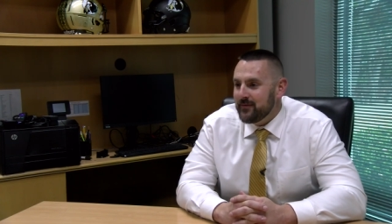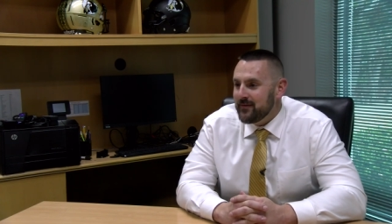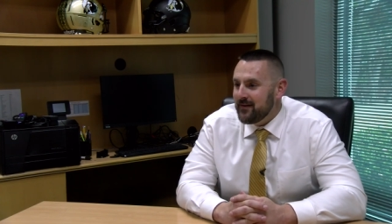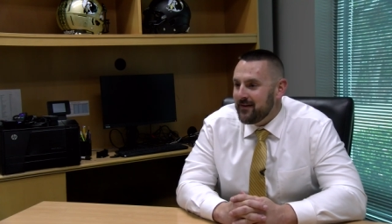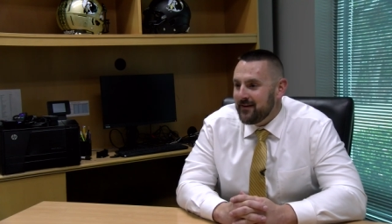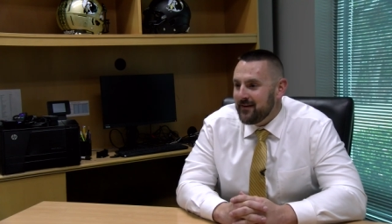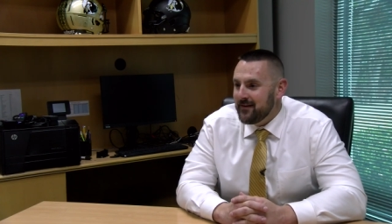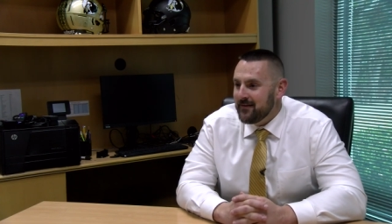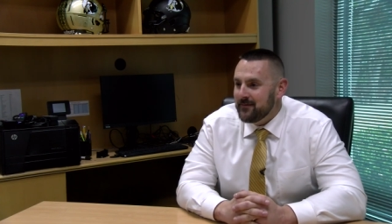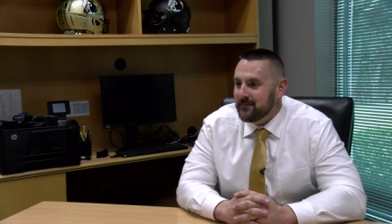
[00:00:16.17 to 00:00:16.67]

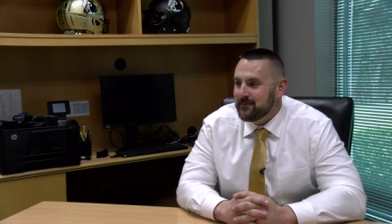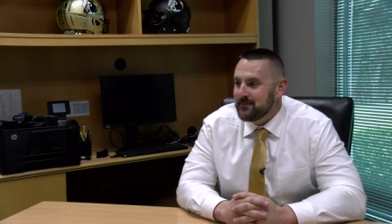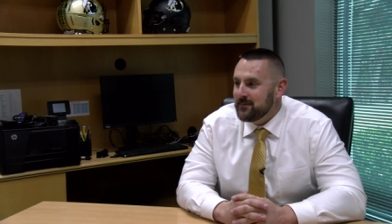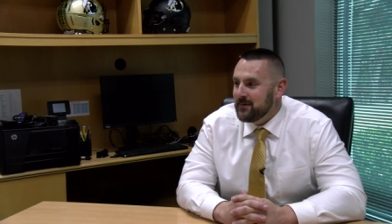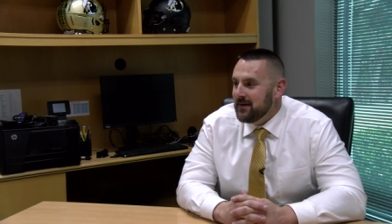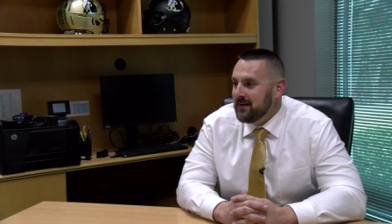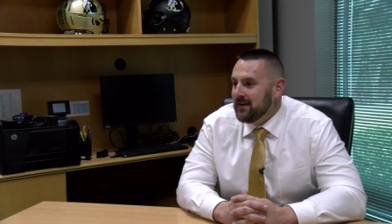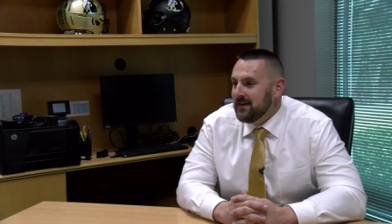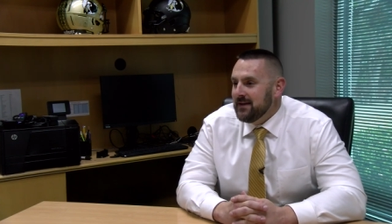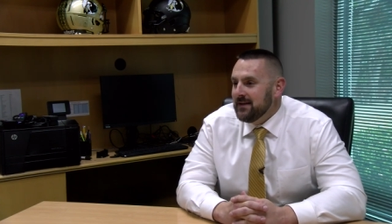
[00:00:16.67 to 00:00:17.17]
Um,
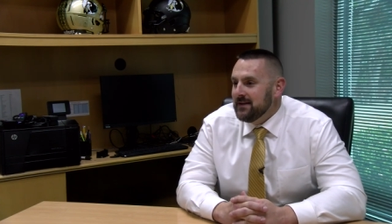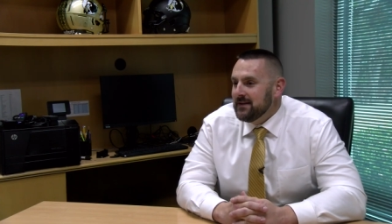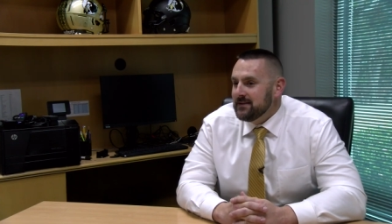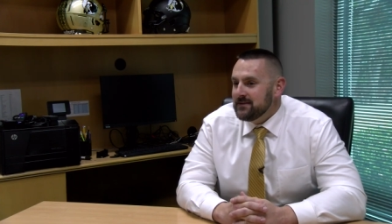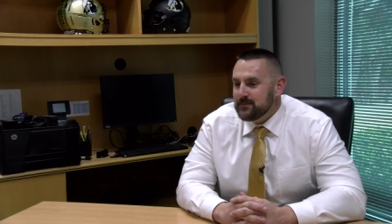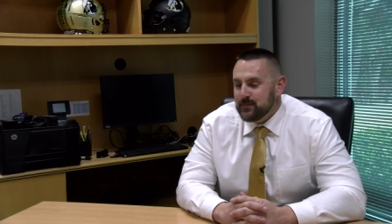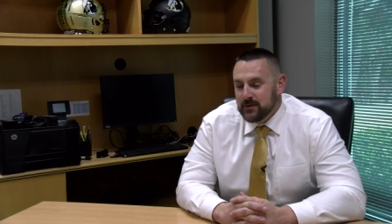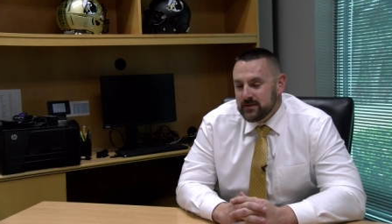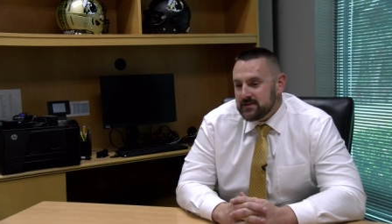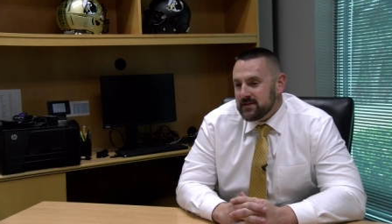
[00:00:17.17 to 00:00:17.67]

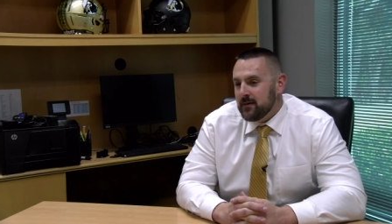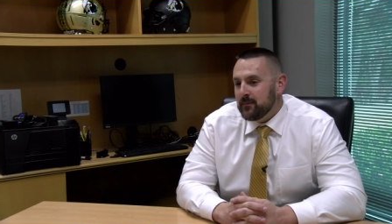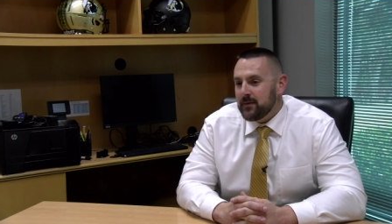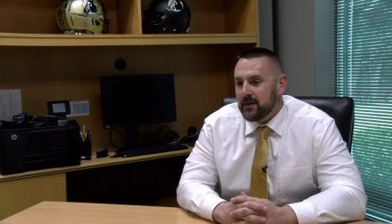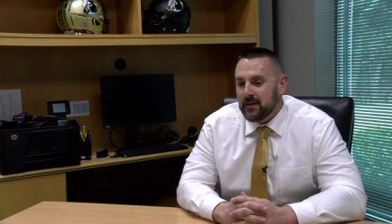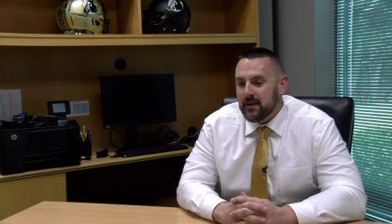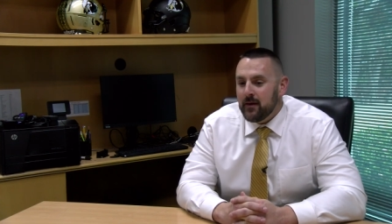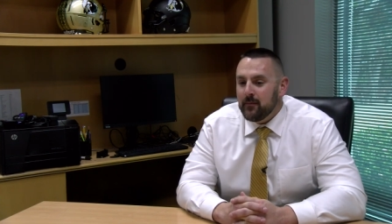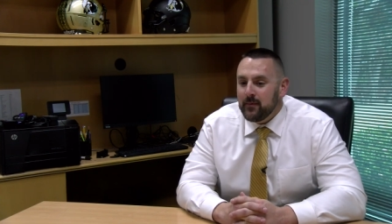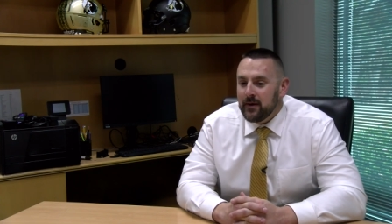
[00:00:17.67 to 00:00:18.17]
it's been
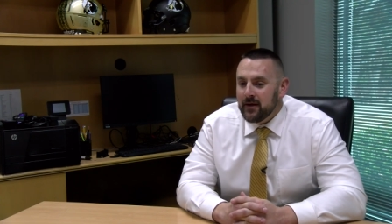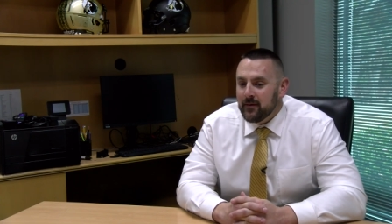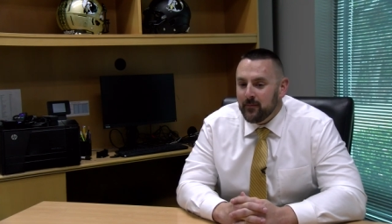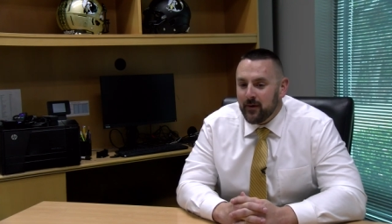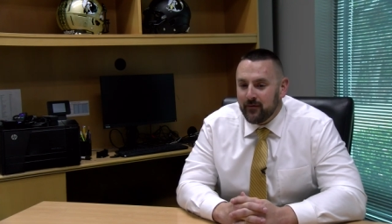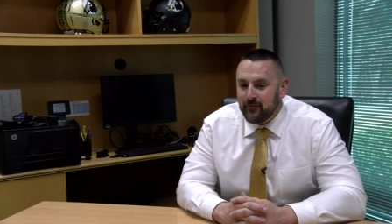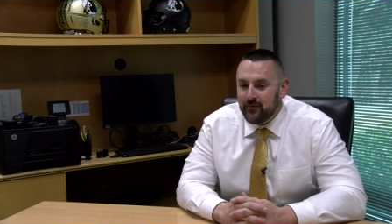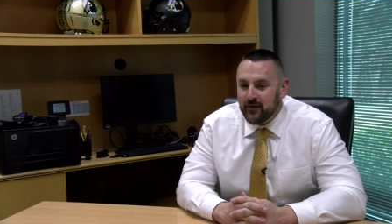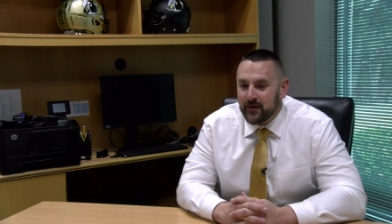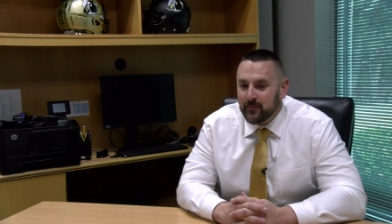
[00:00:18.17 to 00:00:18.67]
something that me and
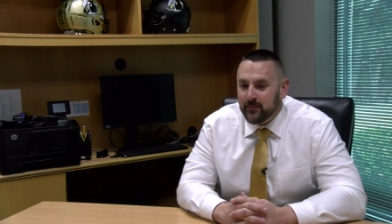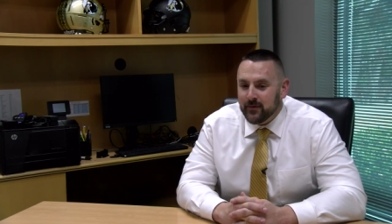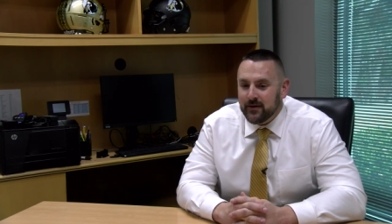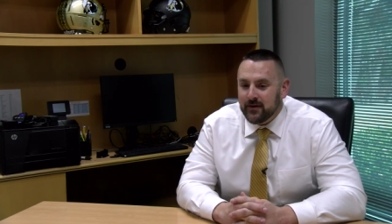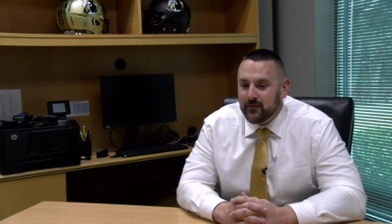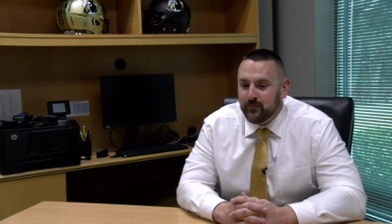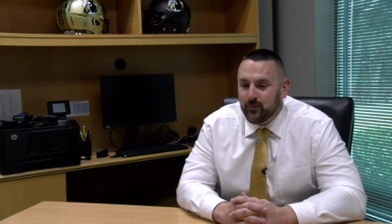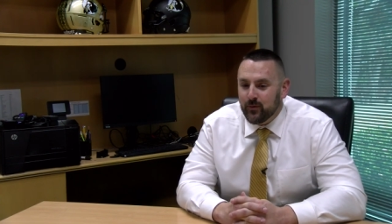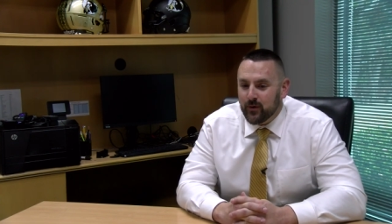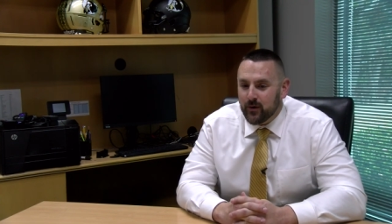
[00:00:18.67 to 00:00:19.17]
my
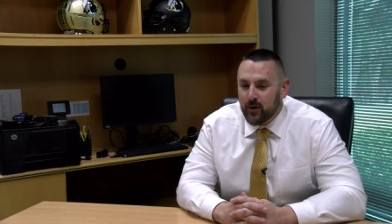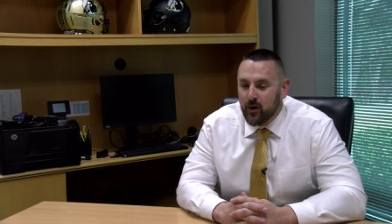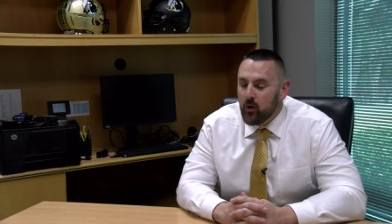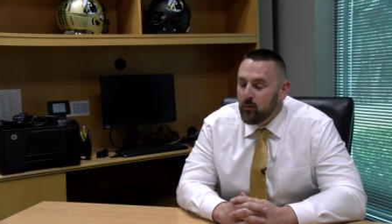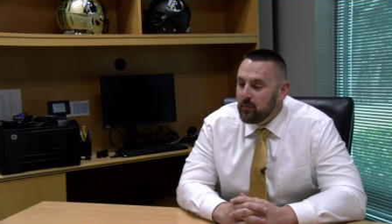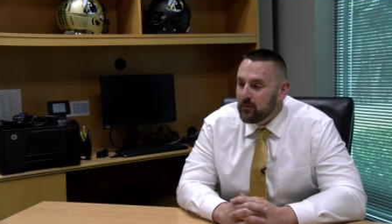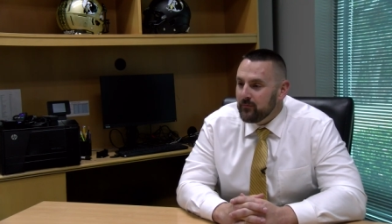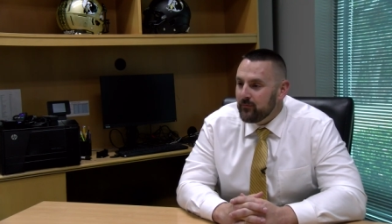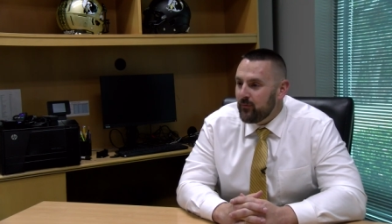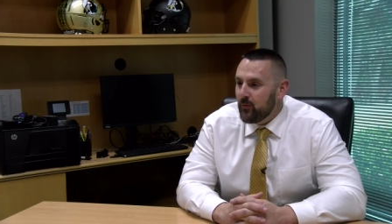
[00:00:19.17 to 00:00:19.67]
family were
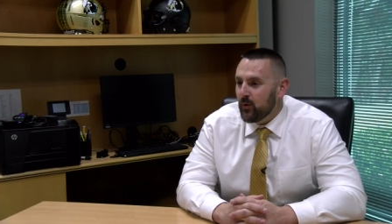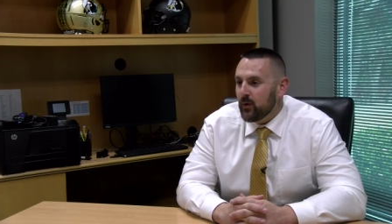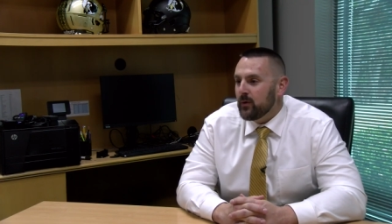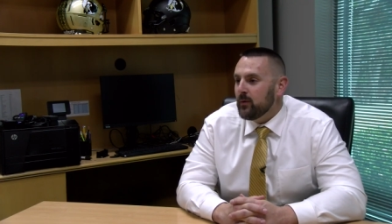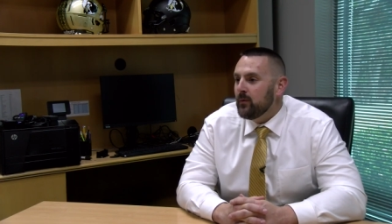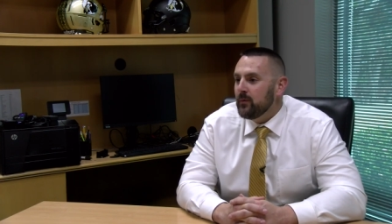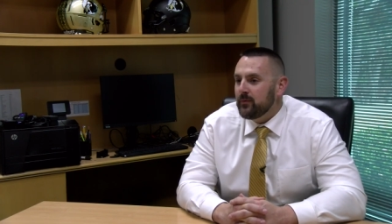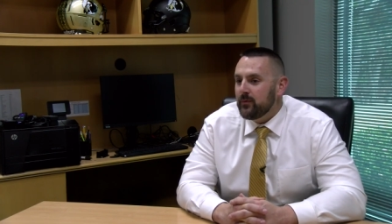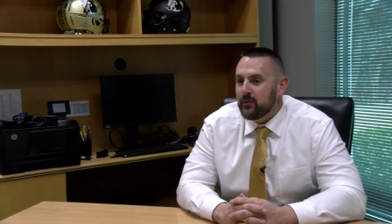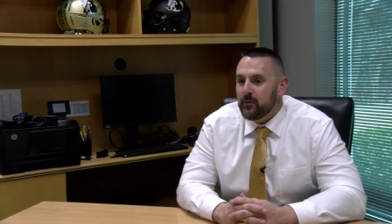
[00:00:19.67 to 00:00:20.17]
hoping for
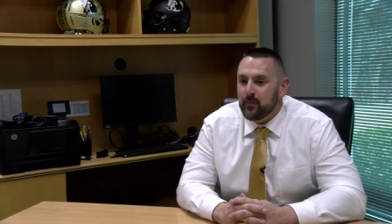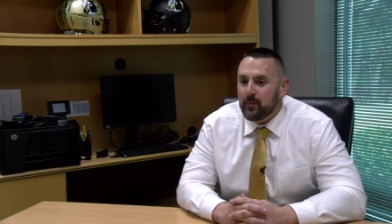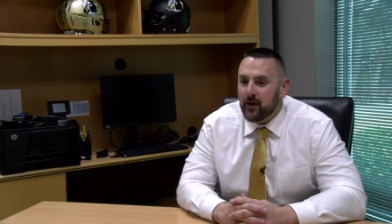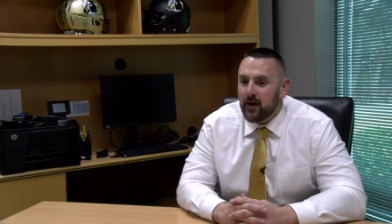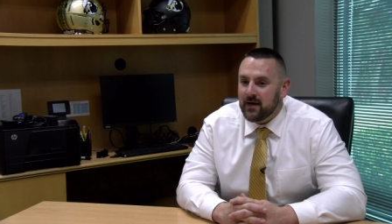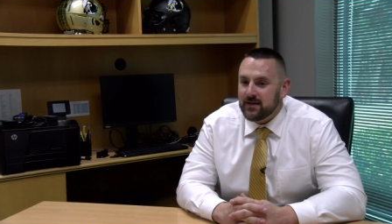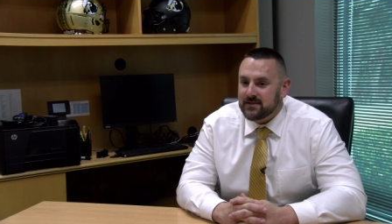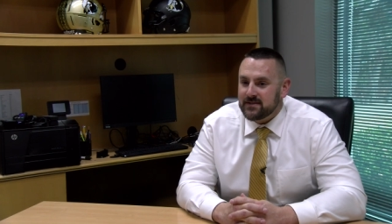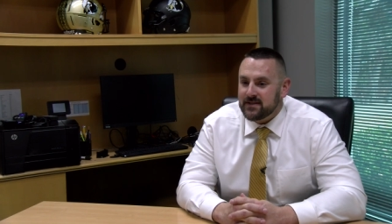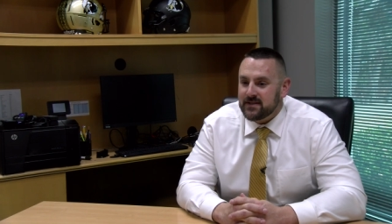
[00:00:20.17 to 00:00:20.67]
going through the
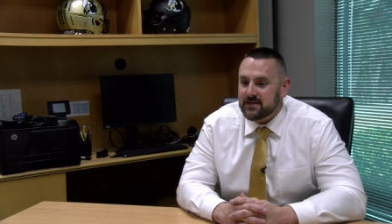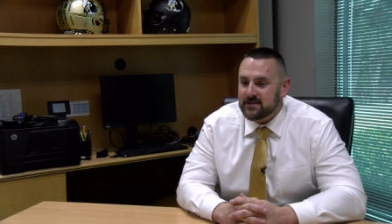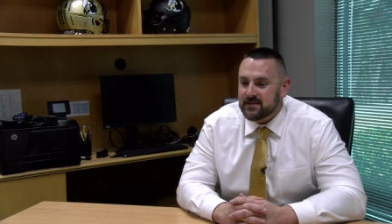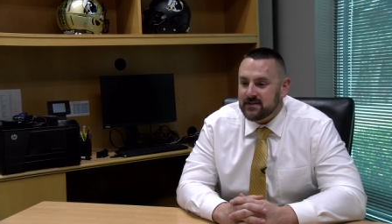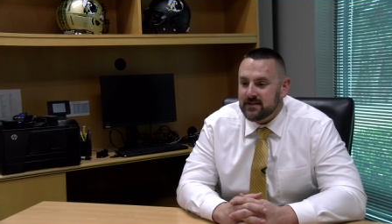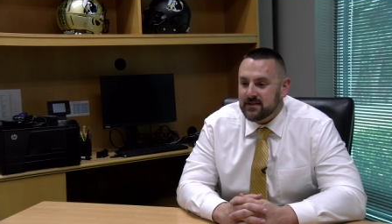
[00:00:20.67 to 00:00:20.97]
process,